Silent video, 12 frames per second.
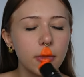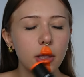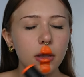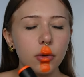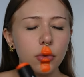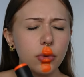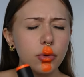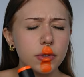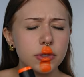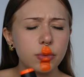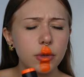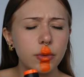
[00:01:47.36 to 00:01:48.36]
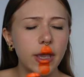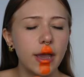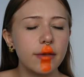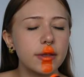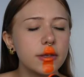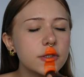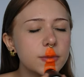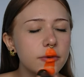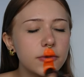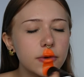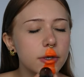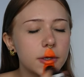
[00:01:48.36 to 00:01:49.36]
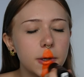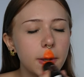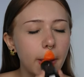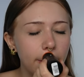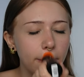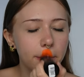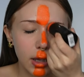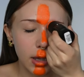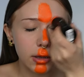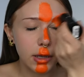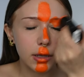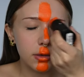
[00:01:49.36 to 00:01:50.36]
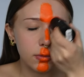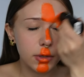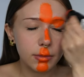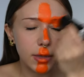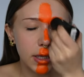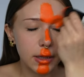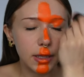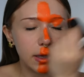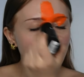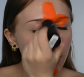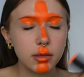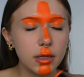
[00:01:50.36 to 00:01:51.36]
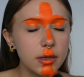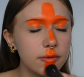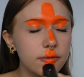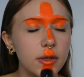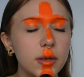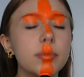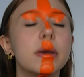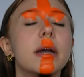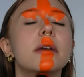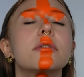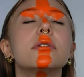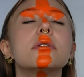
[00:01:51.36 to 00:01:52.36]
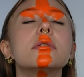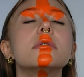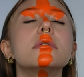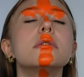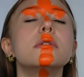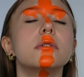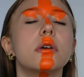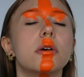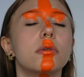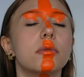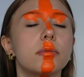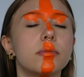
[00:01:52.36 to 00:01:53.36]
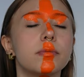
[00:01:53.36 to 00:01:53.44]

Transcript: Oh, oh, it's one we haven't used before. Okay. I kind of want to make like a, like a fun pattern, so